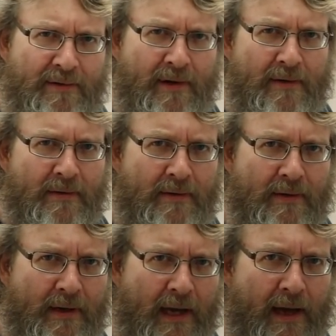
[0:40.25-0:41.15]
or so.
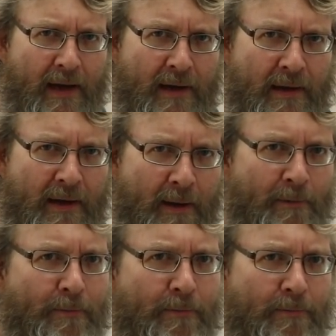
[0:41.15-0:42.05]
Yeah.
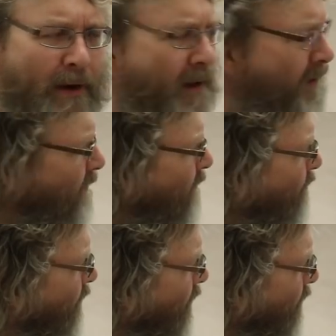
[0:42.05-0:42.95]
I'm a
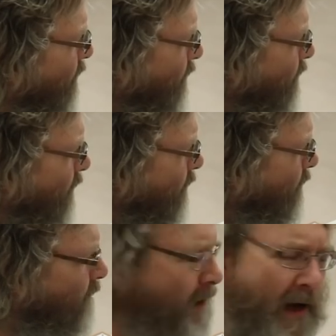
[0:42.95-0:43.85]

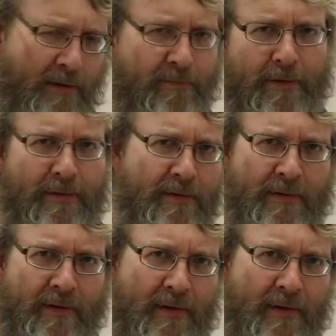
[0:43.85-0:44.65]
new convert,